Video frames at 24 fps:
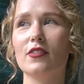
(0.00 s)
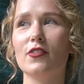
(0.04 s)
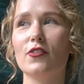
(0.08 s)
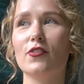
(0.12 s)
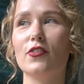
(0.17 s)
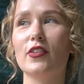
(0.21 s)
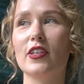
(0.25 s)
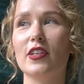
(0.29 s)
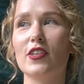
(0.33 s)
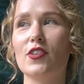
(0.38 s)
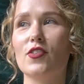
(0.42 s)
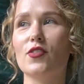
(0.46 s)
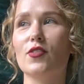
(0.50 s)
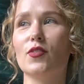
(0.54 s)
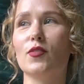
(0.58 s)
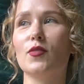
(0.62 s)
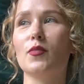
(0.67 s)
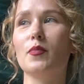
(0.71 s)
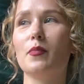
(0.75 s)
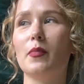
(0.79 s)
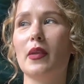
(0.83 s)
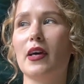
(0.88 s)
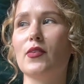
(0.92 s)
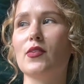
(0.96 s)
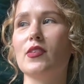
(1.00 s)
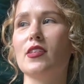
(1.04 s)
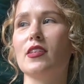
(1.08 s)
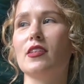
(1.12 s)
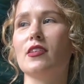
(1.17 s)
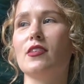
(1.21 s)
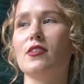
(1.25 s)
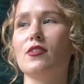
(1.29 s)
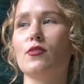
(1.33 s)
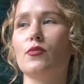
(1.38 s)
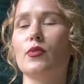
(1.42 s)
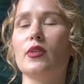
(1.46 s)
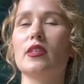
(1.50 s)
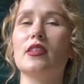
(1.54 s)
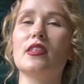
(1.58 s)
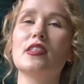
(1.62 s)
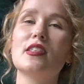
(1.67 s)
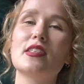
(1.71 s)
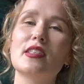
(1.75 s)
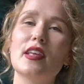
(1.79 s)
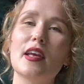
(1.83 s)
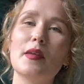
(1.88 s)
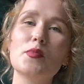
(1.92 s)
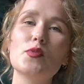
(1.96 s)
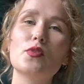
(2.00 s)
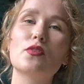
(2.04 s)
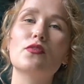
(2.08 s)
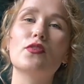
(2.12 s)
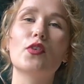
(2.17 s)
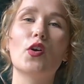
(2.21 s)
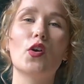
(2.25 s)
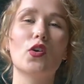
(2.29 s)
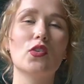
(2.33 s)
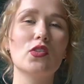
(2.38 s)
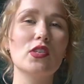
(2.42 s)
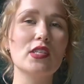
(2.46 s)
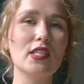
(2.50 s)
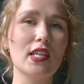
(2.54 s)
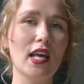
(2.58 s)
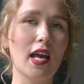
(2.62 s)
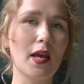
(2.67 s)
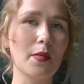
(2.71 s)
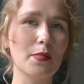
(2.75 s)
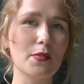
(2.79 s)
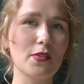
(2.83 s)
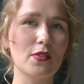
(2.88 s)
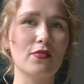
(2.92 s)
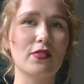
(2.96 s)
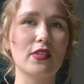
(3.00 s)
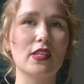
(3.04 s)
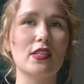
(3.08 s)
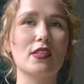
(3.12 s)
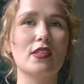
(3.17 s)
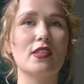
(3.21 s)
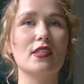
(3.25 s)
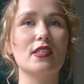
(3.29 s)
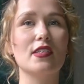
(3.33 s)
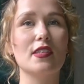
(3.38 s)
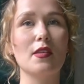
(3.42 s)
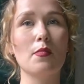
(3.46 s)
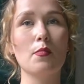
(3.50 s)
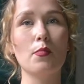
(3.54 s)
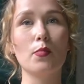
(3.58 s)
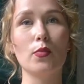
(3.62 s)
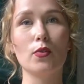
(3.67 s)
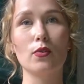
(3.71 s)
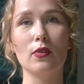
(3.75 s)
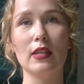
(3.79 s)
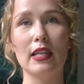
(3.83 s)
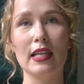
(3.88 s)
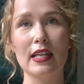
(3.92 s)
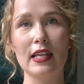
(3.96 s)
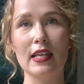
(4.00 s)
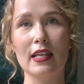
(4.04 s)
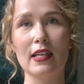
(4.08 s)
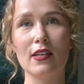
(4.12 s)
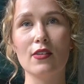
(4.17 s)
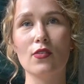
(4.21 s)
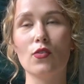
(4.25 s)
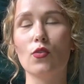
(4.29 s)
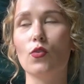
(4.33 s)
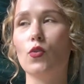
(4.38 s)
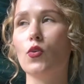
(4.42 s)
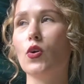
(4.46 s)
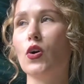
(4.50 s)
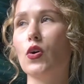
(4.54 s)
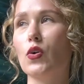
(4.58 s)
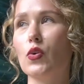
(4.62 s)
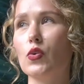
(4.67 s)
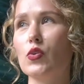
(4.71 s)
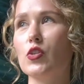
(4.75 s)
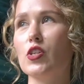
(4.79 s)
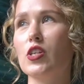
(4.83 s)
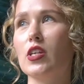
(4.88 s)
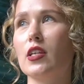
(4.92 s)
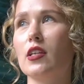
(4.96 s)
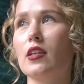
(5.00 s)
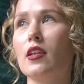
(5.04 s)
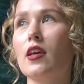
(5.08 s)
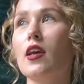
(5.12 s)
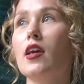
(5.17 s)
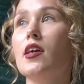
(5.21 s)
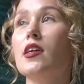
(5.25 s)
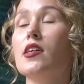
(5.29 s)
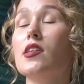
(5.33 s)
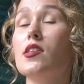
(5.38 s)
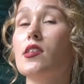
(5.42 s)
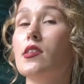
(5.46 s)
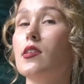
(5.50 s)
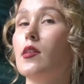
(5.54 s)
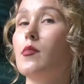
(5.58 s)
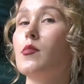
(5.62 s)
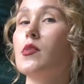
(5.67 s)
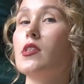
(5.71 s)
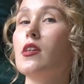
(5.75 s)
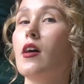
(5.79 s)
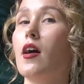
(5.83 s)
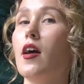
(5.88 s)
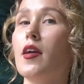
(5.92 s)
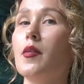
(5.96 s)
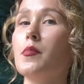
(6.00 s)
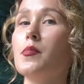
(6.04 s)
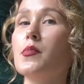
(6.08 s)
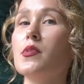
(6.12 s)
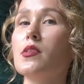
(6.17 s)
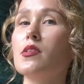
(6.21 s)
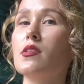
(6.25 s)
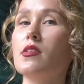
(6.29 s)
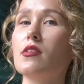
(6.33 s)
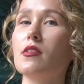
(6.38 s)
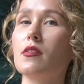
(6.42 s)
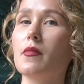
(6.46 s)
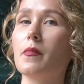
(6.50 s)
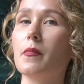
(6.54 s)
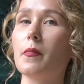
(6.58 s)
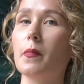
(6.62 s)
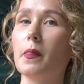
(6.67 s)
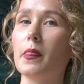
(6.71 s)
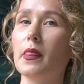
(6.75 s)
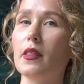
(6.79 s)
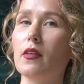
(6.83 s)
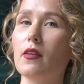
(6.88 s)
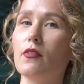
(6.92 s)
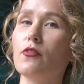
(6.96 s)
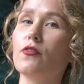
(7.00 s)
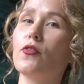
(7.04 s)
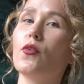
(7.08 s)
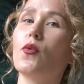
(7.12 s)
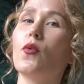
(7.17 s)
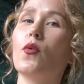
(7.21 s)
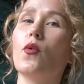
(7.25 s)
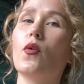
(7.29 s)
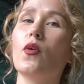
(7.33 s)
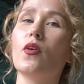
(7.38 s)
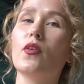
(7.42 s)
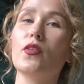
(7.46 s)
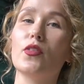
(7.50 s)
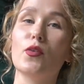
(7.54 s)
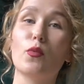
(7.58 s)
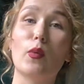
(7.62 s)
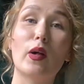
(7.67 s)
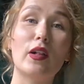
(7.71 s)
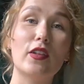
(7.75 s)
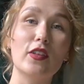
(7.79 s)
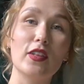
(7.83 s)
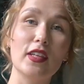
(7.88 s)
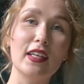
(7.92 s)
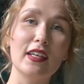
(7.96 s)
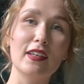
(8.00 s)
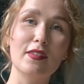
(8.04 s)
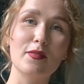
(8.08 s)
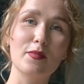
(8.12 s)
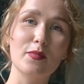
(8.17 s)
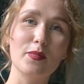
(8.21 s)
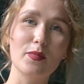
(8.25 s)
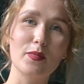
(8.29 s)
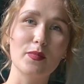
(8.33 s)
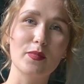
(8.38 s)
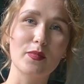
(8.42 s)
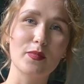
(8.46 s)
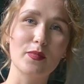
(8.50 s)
traditional blouses with the same sort of concept, if it's a simple linen or cotton, sometimes for the wealthy, and